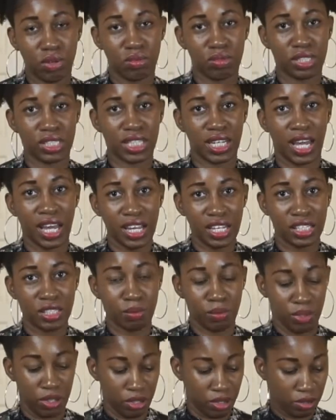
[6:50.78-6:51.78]
slice
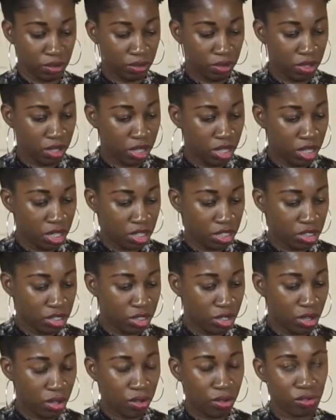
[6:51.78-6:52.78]
well.
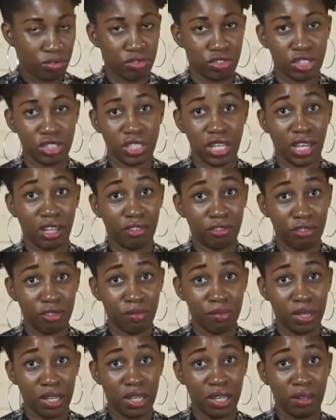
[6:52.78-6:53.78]
So just take it from
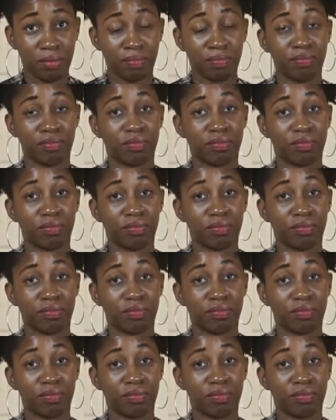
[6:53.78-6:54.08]
me.